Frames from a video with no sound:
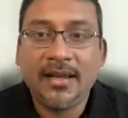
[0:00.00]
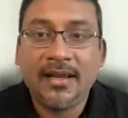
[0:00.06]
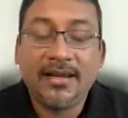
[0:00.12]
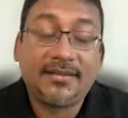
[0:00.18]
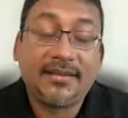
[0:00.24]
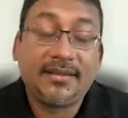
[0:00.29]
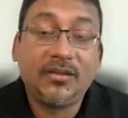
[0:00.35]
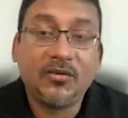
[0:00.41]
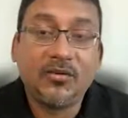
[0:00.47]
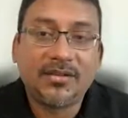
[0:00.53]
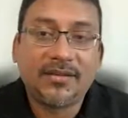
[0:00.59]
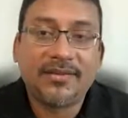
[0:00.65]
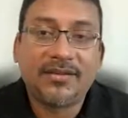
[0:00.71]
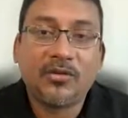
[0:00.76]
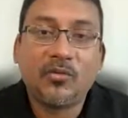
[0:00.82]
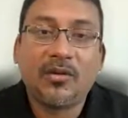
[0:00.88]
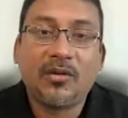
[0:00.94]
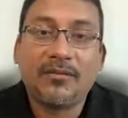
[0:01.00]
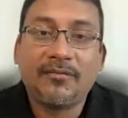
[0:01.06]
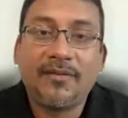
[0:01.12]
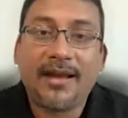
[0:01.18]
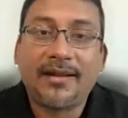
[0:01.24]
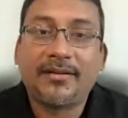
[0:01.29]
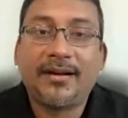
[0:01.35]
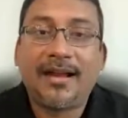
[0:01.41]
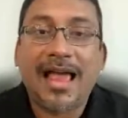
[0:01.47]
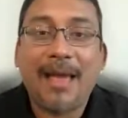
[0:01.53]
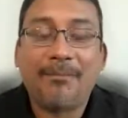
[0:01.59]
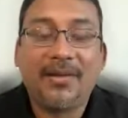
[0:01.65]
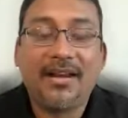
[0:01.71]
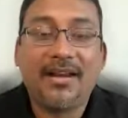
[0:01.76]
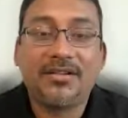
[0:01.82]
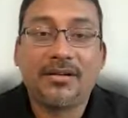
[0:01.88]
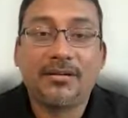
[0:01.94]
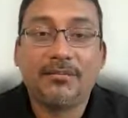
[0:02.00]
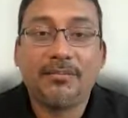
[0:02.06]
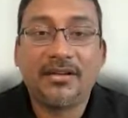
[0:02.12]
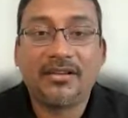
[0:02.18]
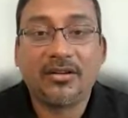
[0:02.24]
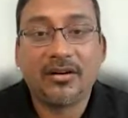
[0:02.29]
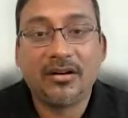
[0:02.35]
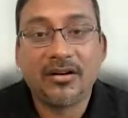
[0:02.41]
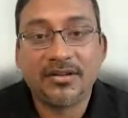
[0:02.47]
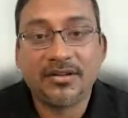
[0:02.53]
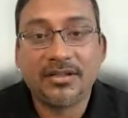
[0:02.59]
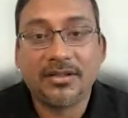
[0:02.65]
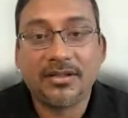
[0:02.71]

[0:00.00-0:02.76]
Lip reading: is the use of a 12-factor application methodology